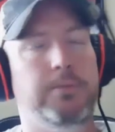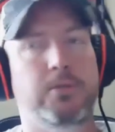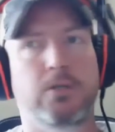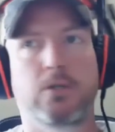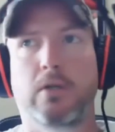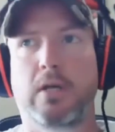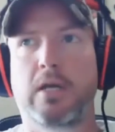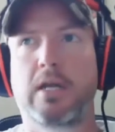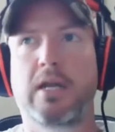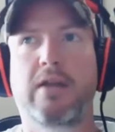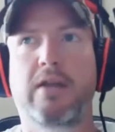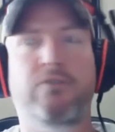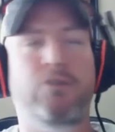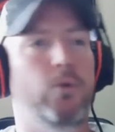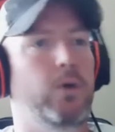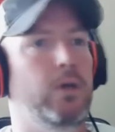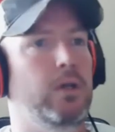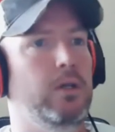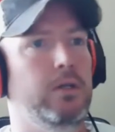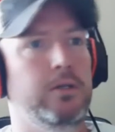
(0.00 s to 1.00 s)
absolutely and
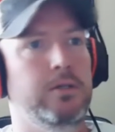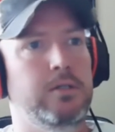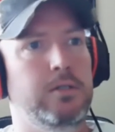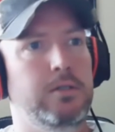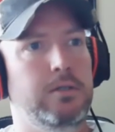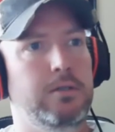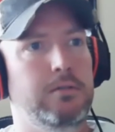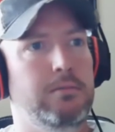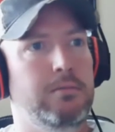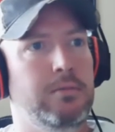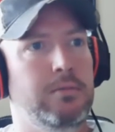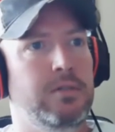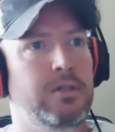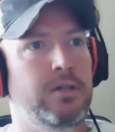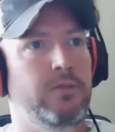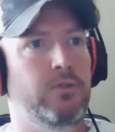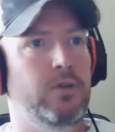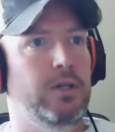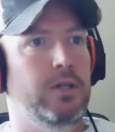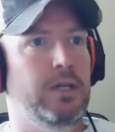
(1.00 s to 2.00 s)
everyone learns
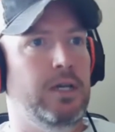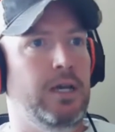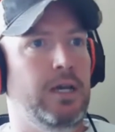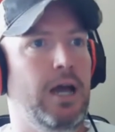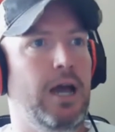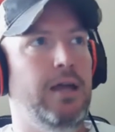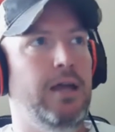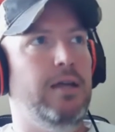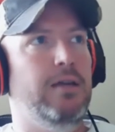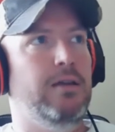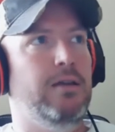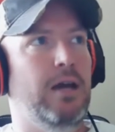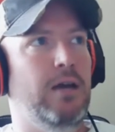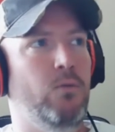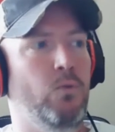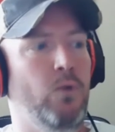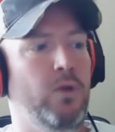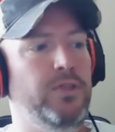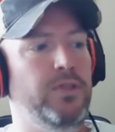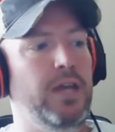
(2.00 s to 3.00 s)
differently i yeah.
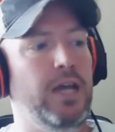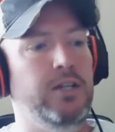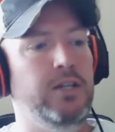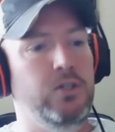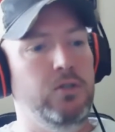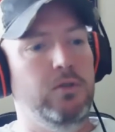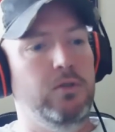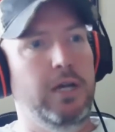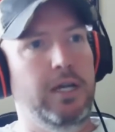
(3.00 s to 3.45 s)
one thing right. i do